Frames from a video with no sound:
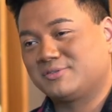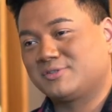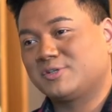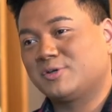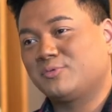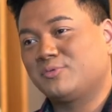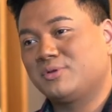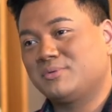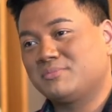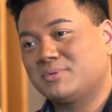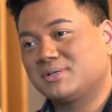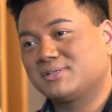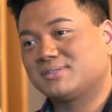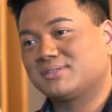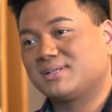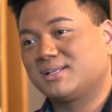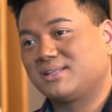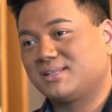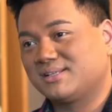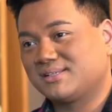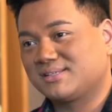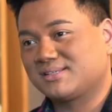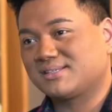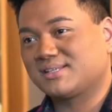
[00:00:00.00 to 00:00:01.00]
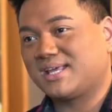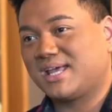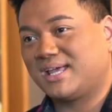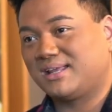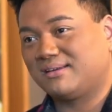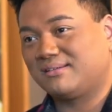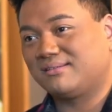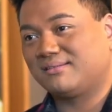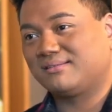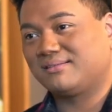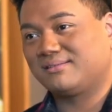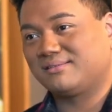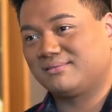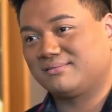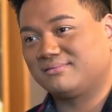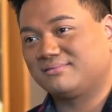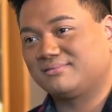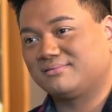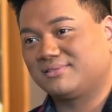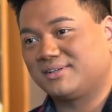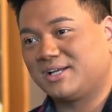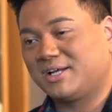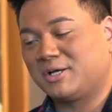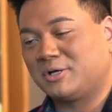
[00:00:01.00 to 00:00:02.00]
So we must understand
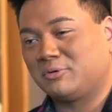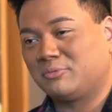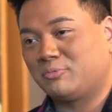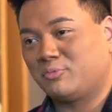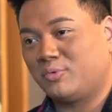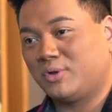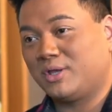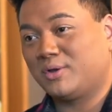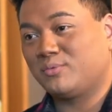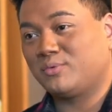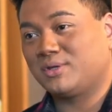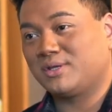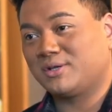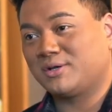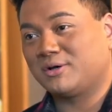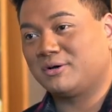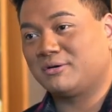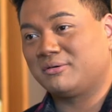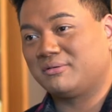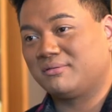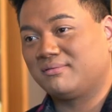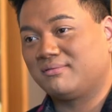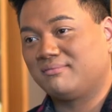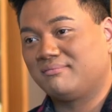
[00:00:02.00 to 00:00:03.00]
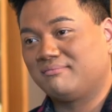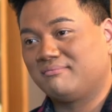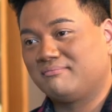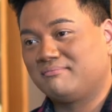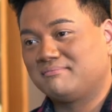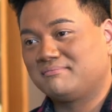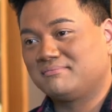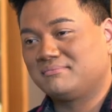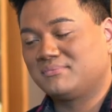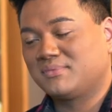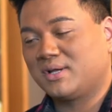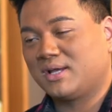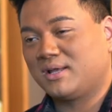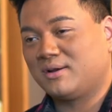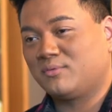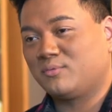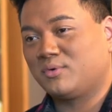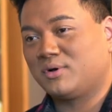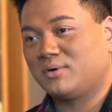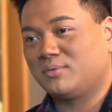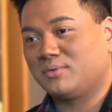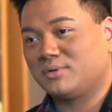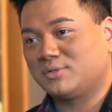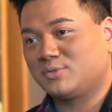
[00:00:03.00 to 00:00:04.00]
where we go, and
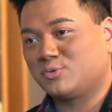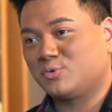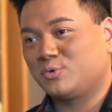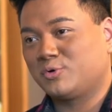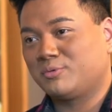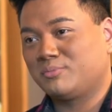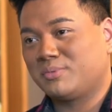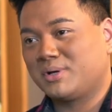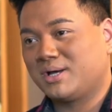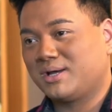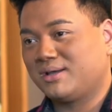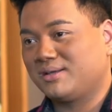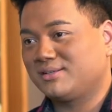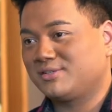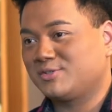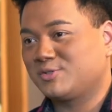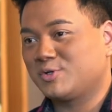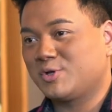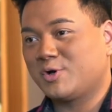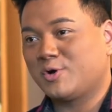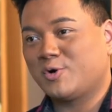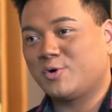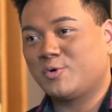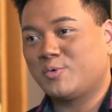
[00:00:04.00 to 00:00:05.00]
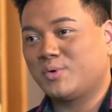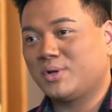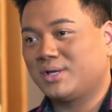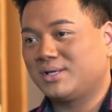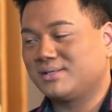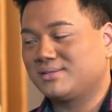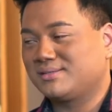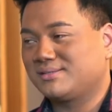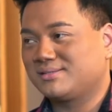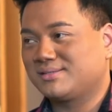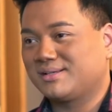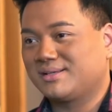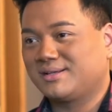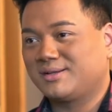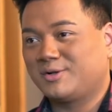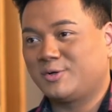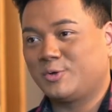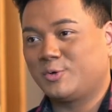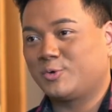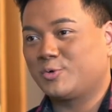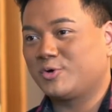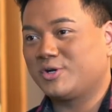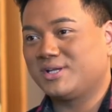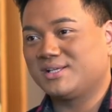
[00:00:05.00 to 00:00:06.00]
what we talk about is not always
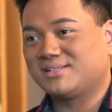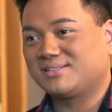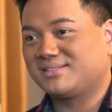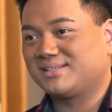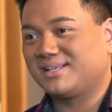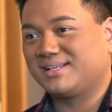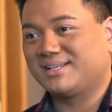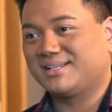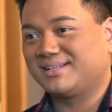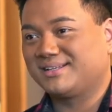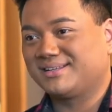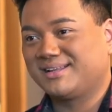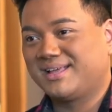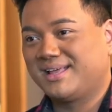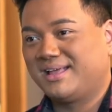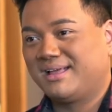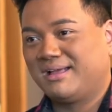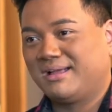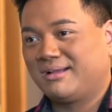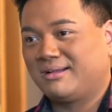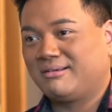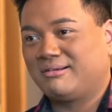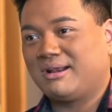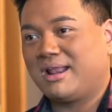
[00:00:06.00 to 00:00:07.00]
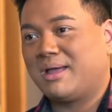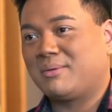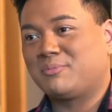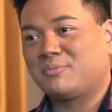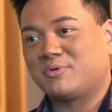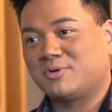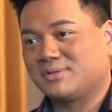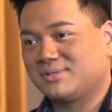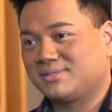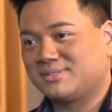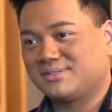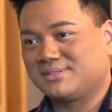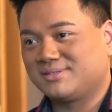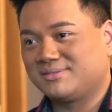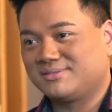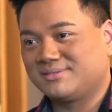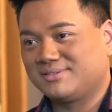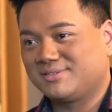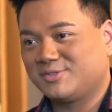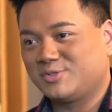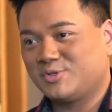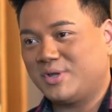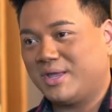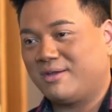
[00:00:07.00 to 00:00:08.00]
glorious and glamorous
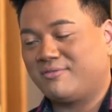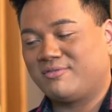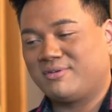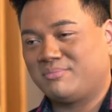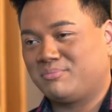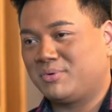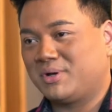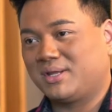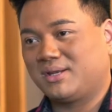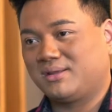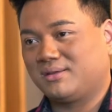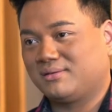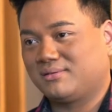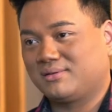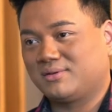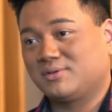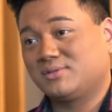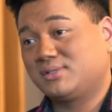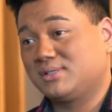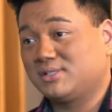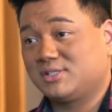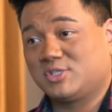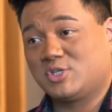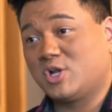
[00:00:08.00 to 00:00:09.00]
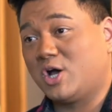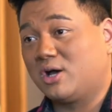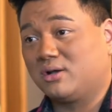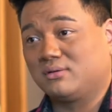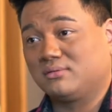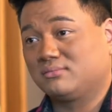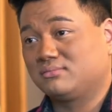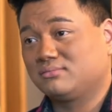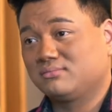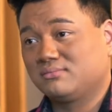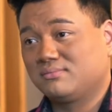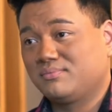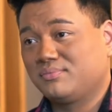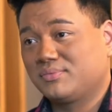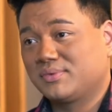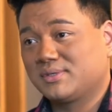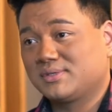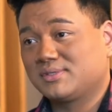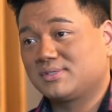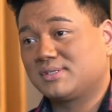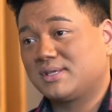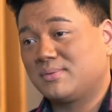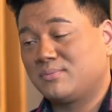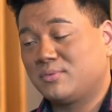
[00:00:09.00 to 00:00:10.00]
to everybody, because it's not.
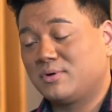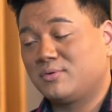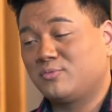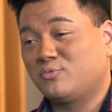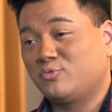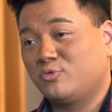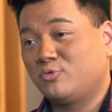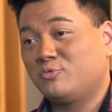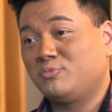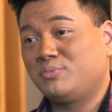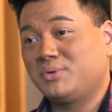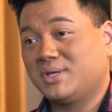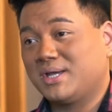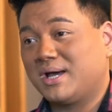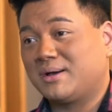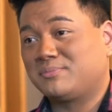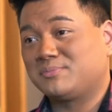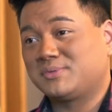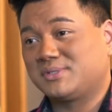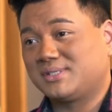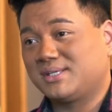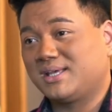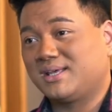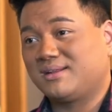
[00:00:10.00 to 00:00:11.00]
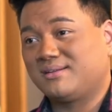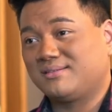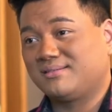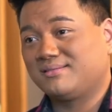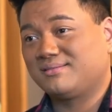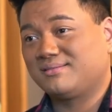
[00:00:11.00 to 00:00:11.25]
Someone will be upset.